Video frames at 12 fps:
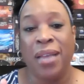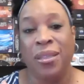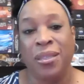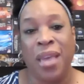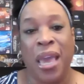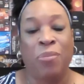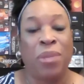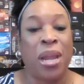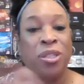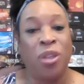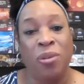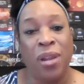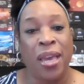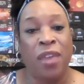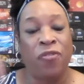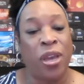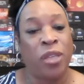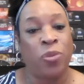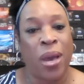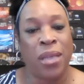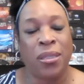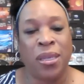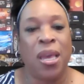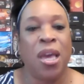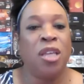game and I don't like it for X, Y, Z.